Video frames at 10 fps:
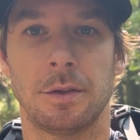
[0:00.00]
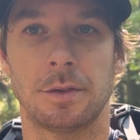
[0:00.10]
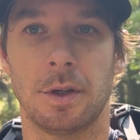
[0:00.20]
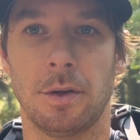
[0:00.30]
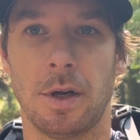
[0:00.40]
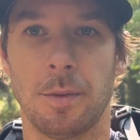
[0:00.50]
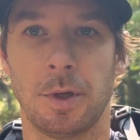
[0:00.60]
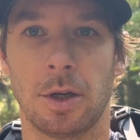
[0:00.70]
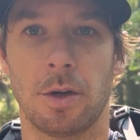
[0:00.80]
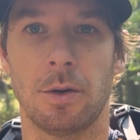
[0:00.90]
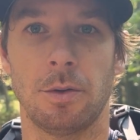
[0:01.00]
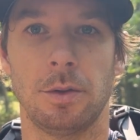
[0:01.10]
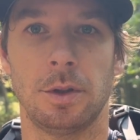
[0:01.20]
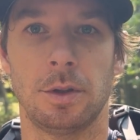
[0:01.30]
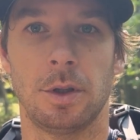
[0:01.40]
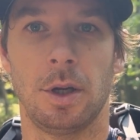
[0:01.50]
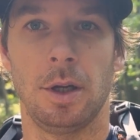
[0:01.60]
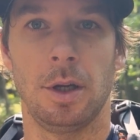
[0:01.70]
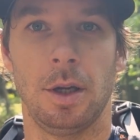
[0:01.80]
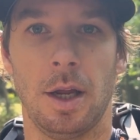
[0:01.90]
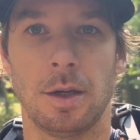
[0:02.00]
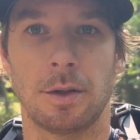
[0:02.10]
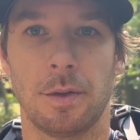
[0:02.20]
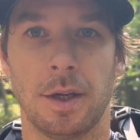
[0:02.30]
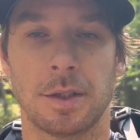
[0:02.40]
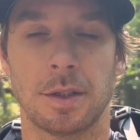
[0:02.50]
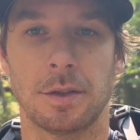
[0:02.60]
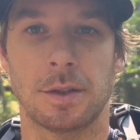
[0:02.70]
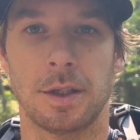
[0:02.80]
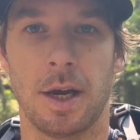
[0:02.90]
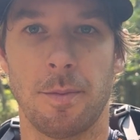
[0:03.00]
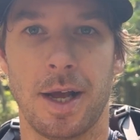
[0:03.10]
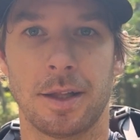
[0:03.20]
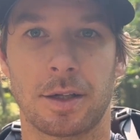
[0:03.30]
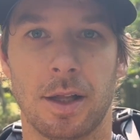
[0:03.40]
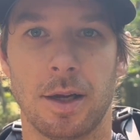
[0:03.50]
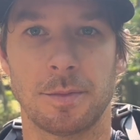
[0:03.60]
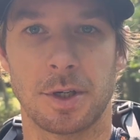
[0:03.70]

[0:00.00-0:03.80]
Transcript: So I'm gonna go enter this and see how bad the climbs